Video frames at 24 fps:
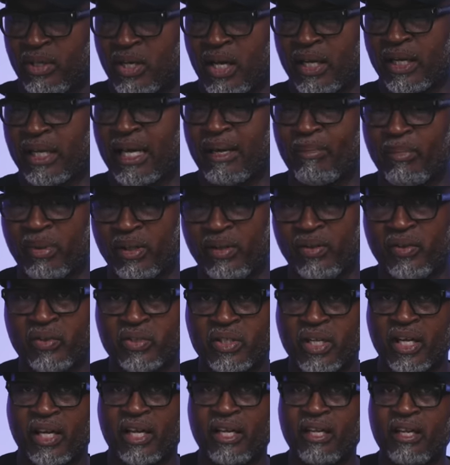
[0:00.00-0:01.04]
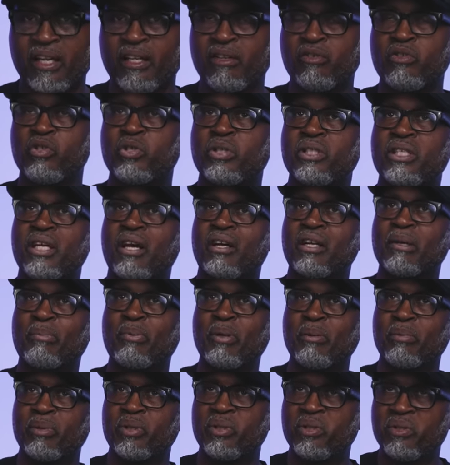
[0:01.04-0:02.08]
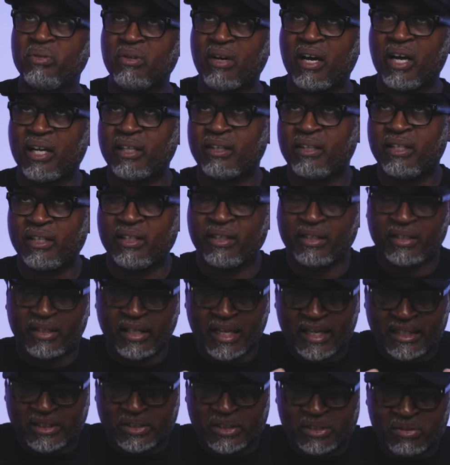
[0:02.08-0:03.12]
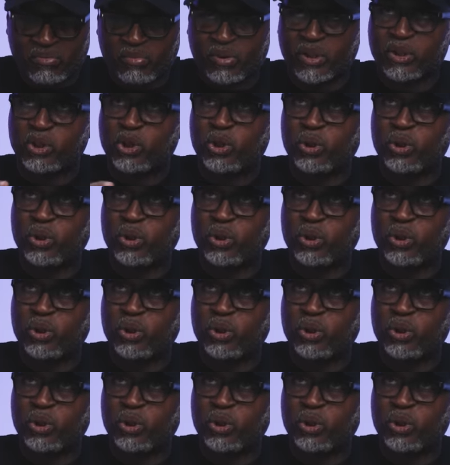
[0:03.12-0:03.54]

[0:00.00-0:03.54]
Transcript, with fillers: I can't believe this. And you see all the people that do authentication with